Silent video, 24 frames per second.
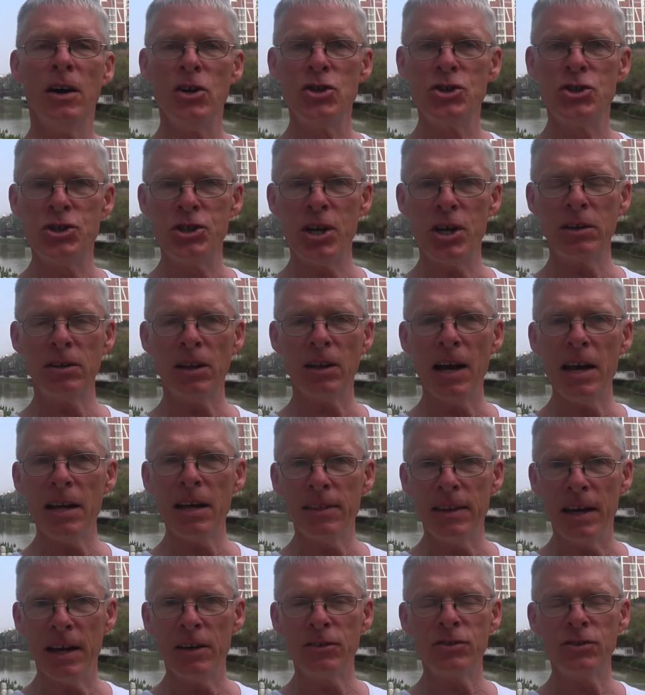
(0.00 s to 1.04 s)
shit
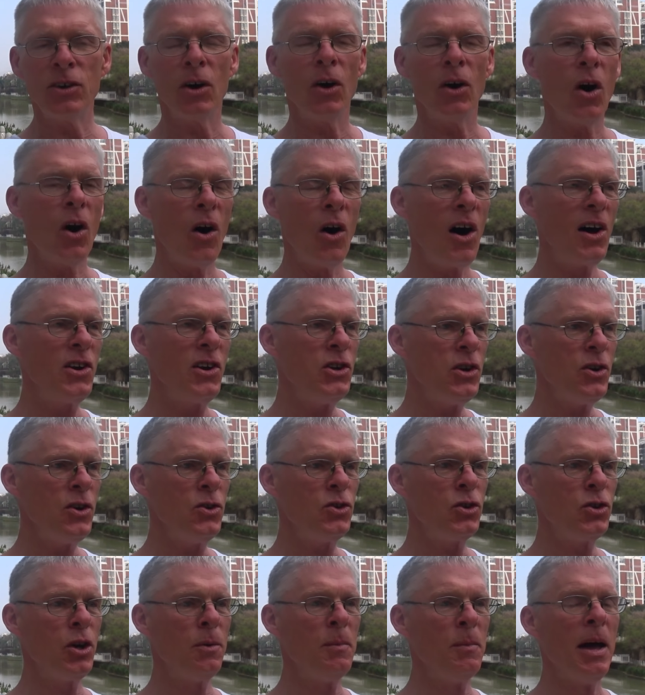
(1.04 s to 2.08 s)
like this on
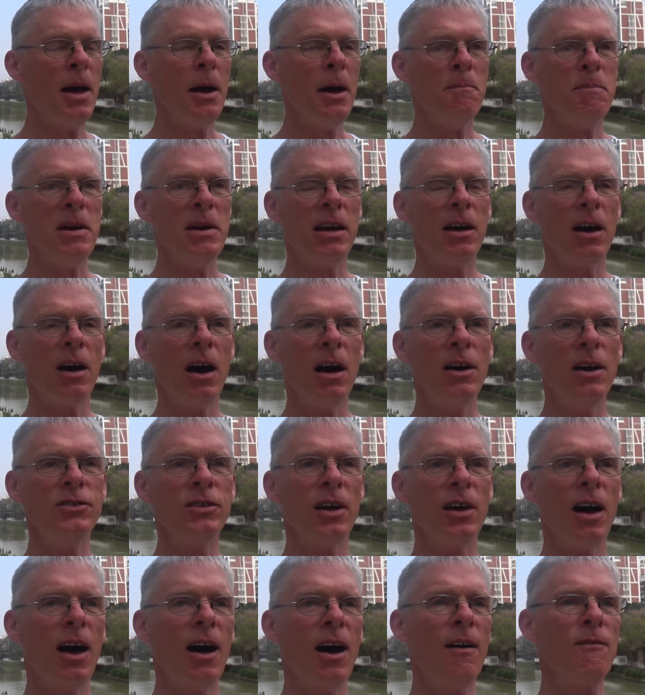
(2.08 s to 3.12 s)
YouTube because
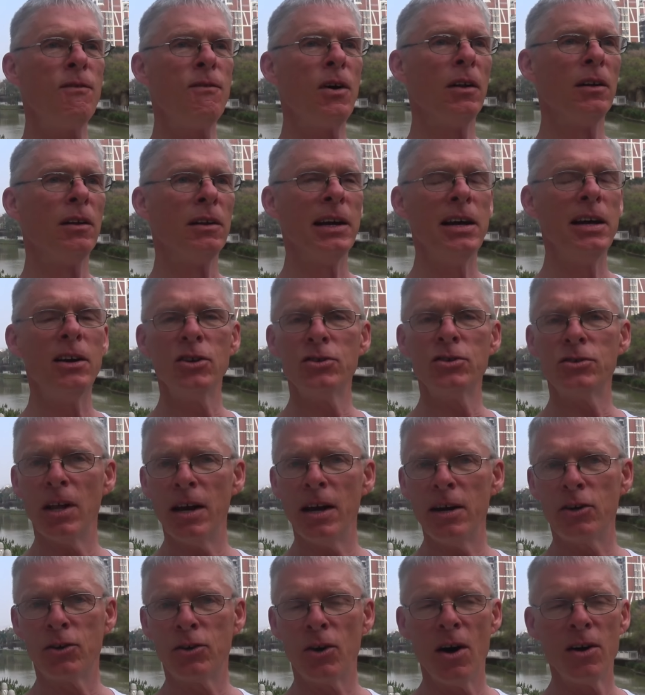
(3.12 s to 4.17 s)
of leaders
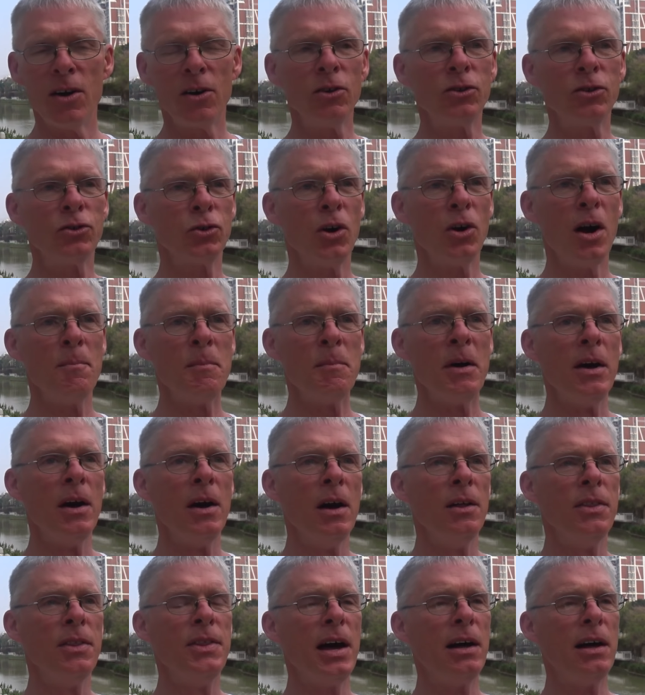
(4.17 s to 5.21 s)
like Donald Trump
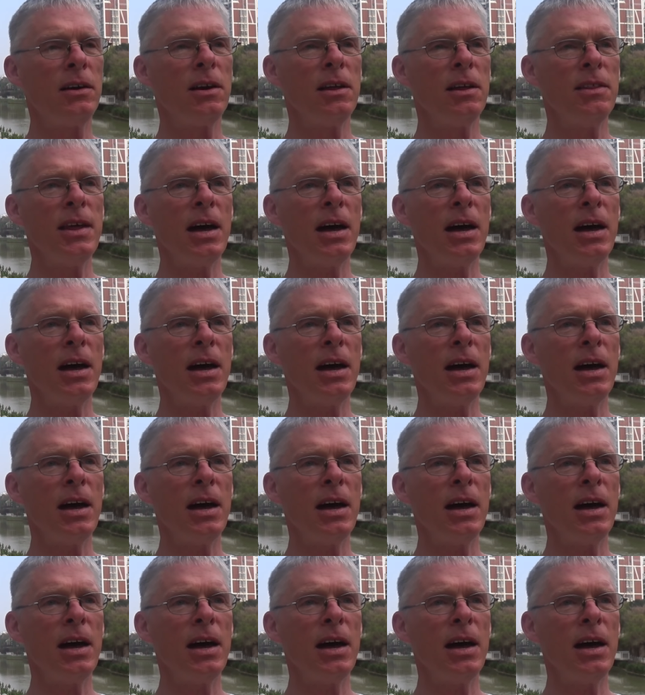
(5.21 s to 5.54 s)
that